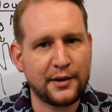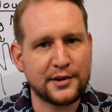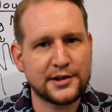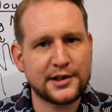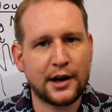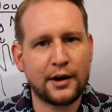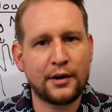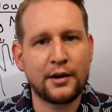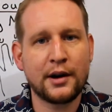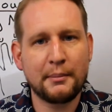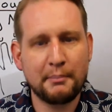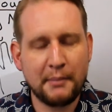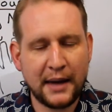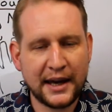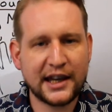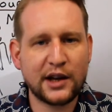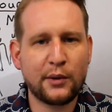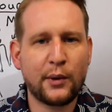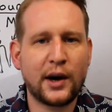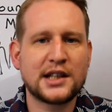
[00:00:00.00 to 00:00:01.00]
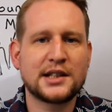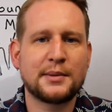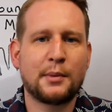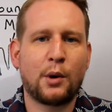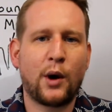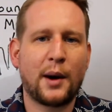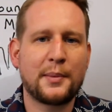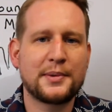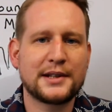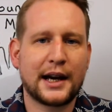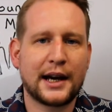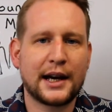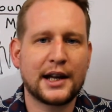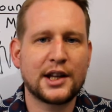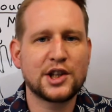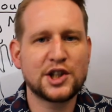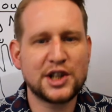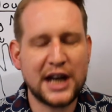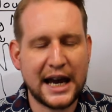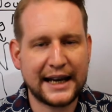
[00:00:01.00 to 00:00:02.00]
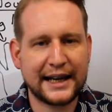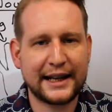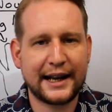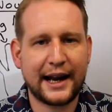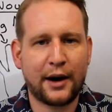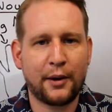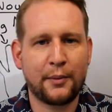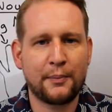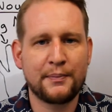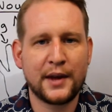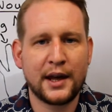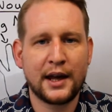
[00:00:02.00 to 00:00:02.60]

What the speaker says: So make your way to my website, check it out.